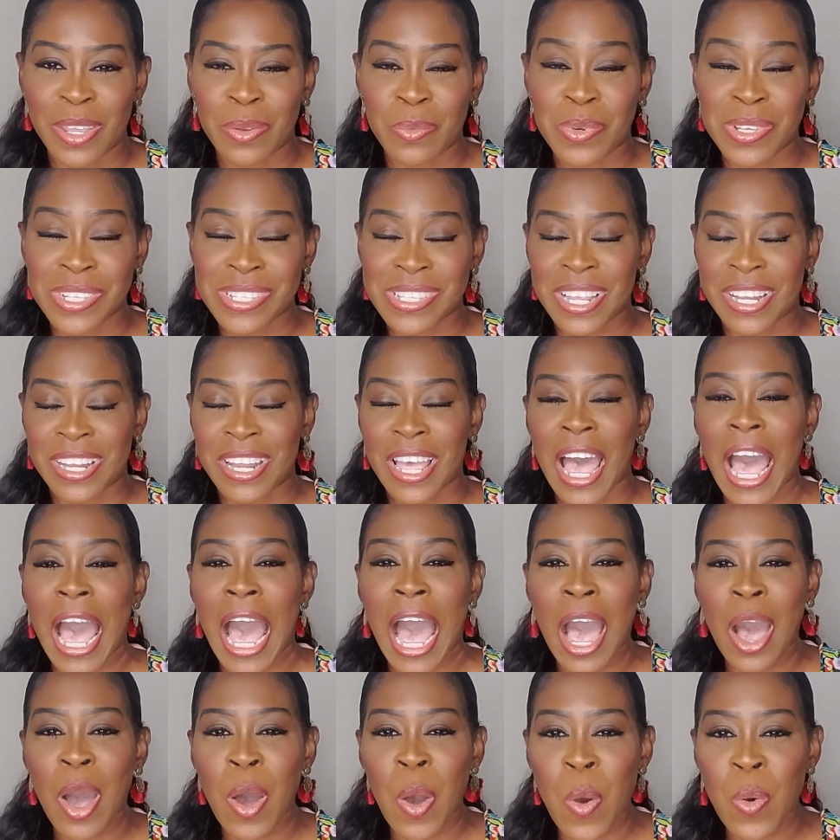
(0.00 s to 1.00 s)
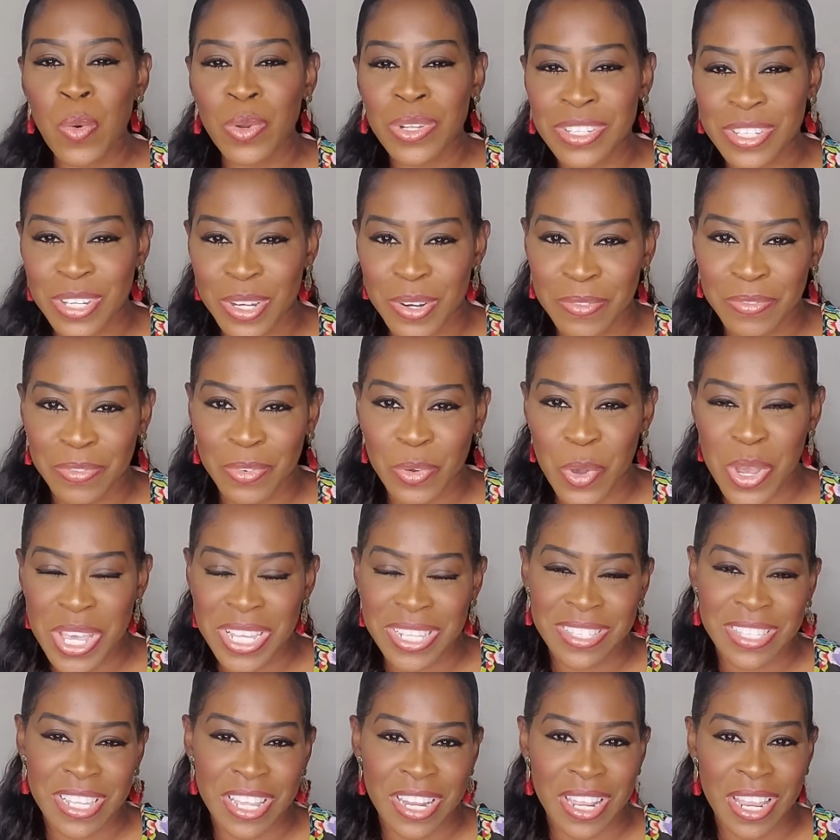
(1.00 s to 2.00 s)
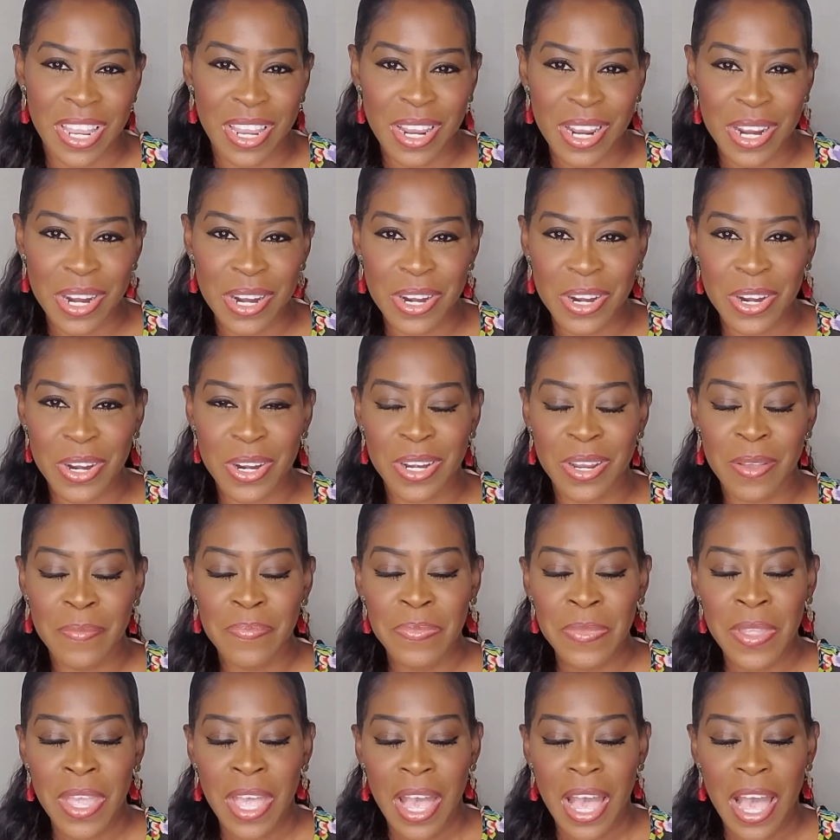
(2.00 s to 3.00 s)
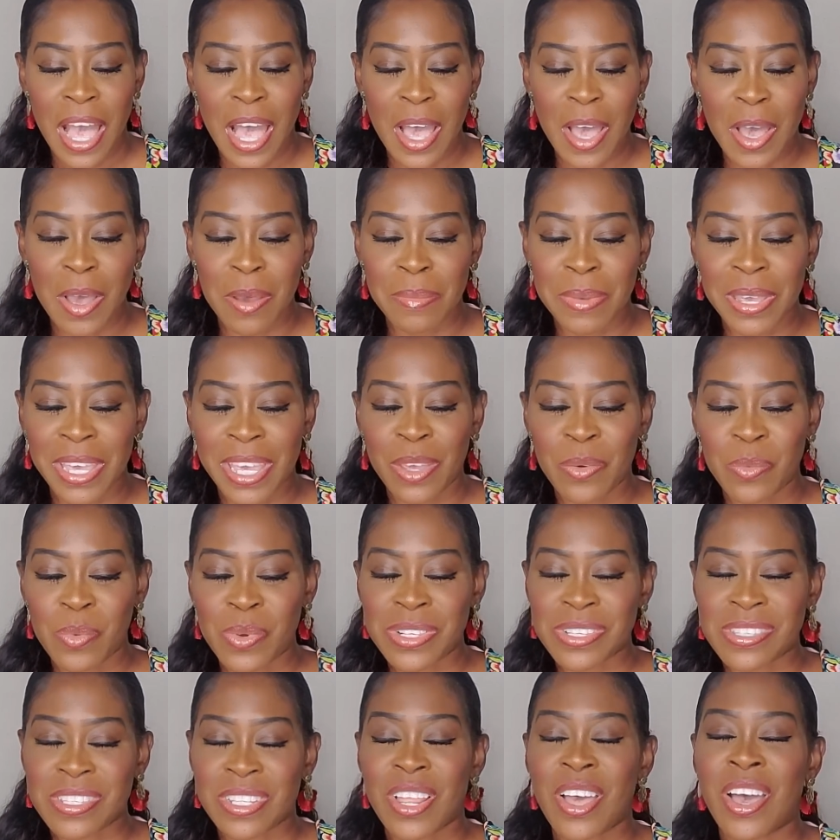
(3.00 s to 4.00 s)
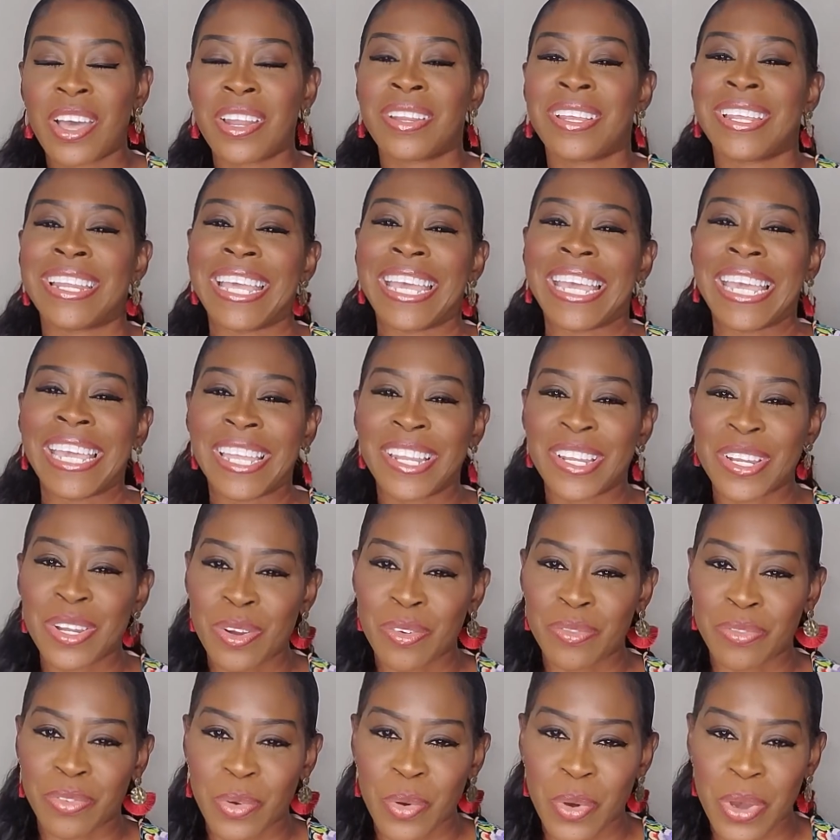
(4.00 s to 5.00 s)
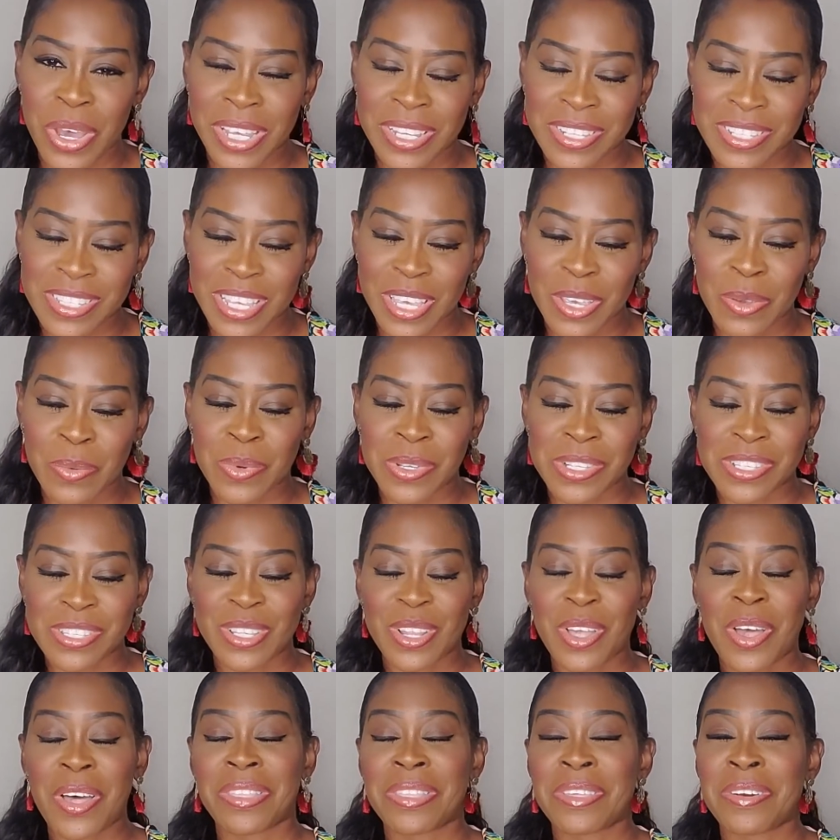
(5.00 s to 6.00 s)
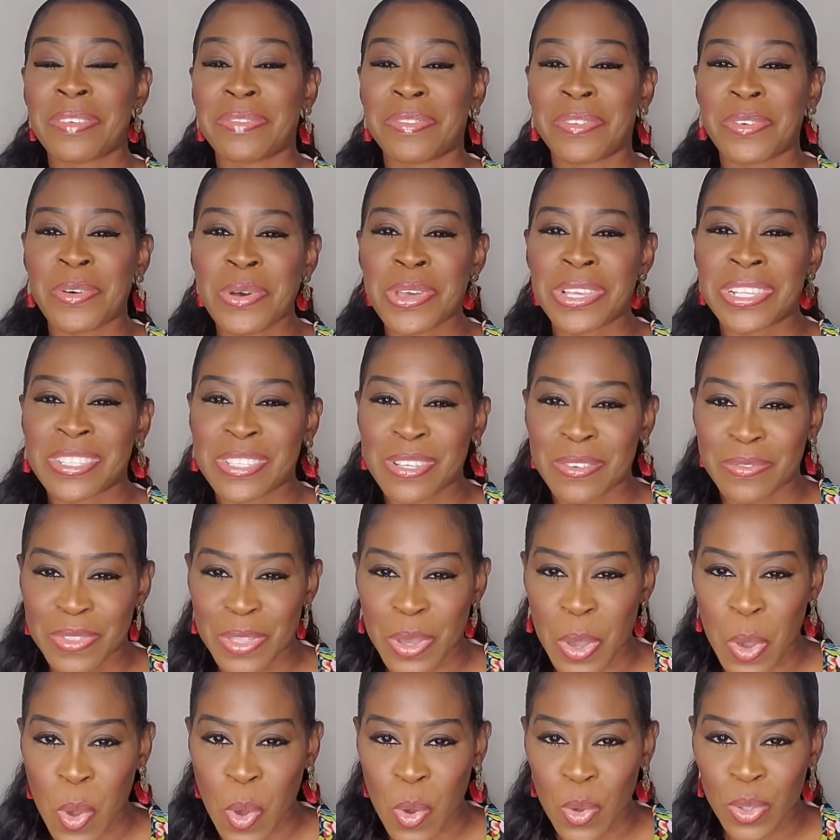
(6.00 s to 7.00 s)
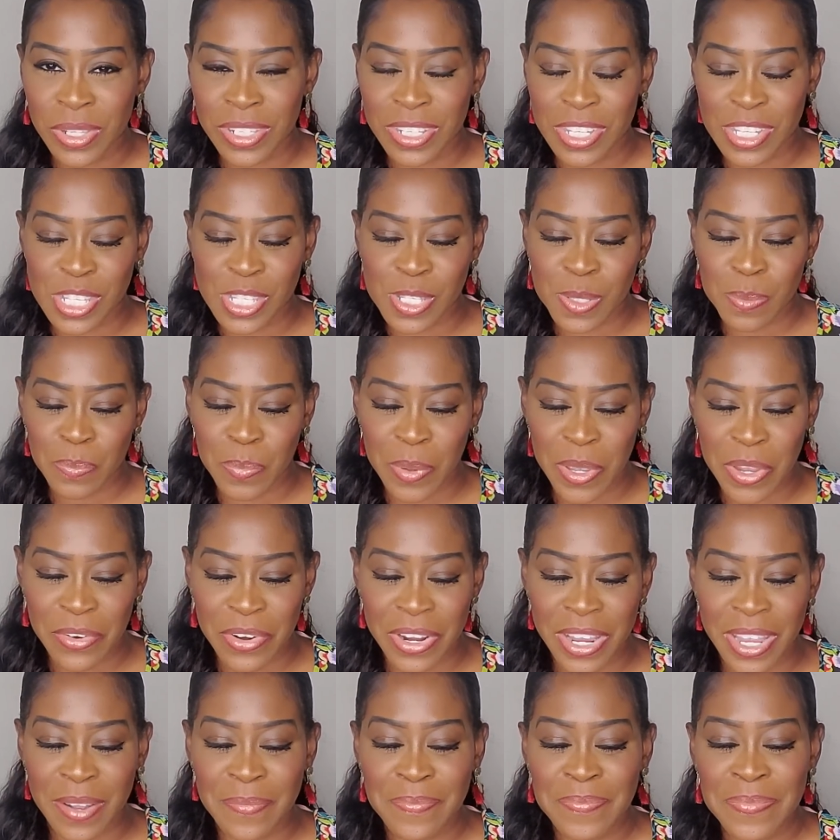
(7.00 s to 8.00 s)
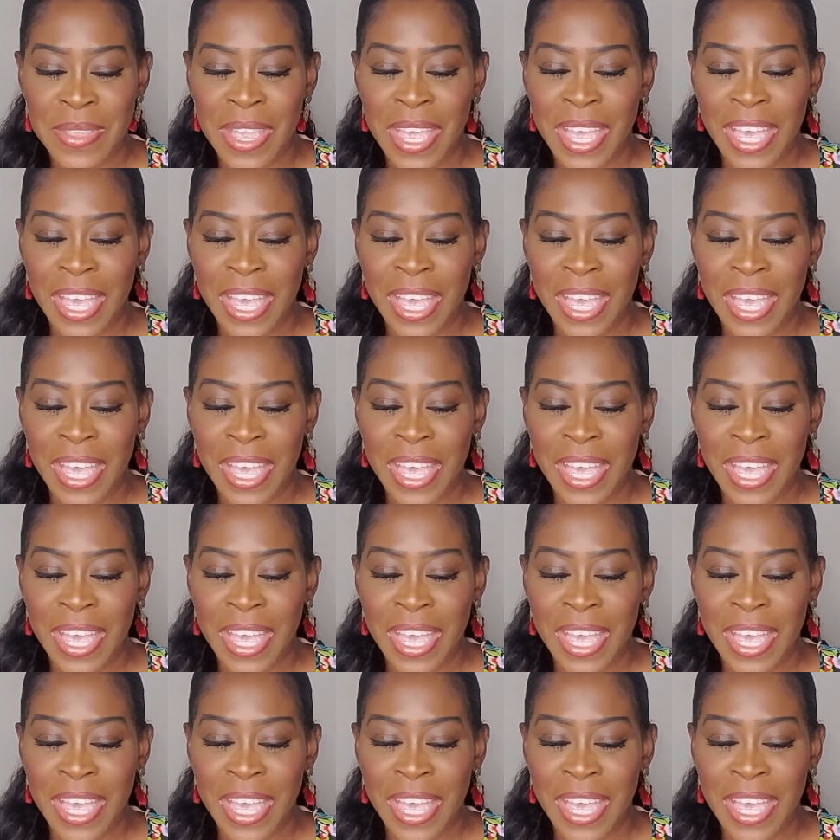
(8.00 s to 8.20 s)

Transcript: It was an outer voice that I heard um, it was not an inner voice. It was not the voice of the Holy Spirit.